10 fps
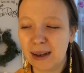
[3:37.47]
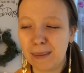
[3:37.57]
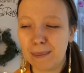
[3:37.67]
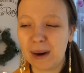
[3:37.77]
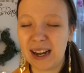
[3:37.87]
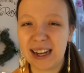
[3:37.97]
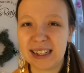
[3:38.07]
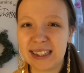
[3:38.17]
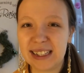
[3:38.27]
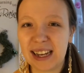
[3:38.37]
But
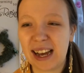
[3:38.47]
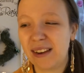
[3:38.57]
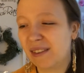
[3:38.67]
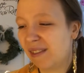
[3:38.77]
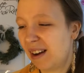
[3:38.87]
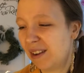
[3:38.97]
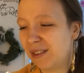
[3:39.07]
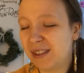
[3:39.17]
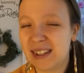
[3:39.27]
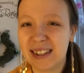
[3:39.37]
I
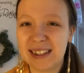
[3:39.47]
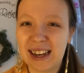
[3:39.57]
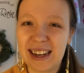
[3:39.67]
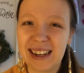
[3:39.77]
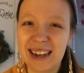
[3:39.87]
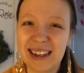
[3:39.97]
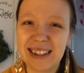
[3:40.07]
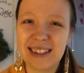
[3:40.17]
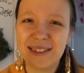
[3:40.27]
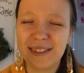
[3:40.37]
found, I
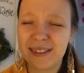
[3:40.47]
got to